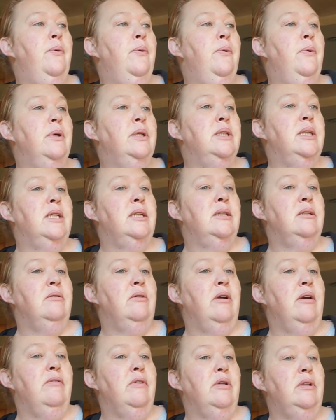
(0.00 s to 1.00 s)
what day did it
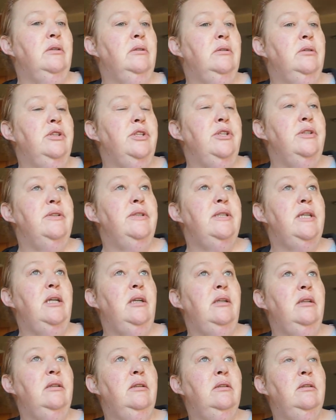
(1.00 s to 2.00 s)
arrive on? Tuesday.
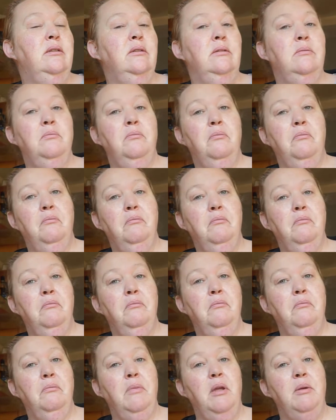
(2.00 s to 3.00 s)

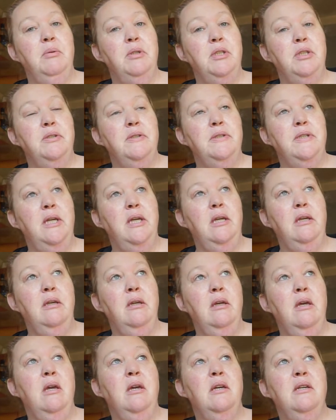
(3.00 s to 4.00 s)
Maybe Tuesday,
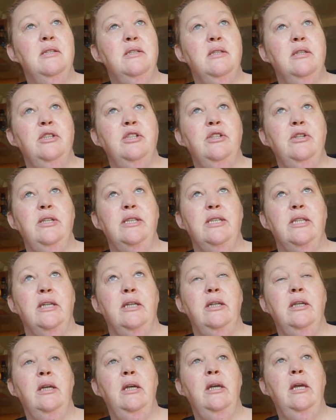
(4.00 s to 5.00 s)
so I'll show you that.
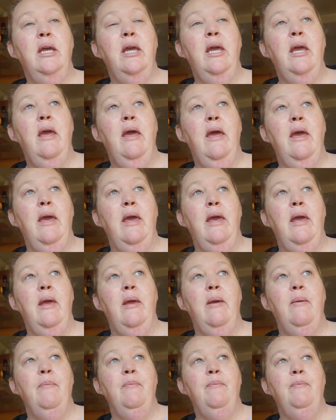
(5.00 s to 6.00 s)

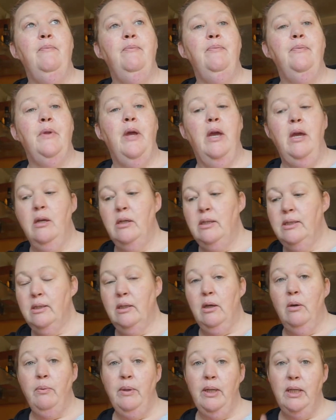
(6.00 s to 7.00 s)
I also
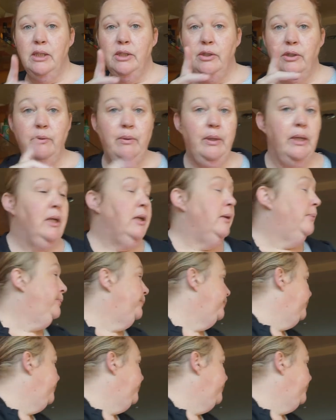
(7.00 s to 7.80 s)
got, I'll show you what I got.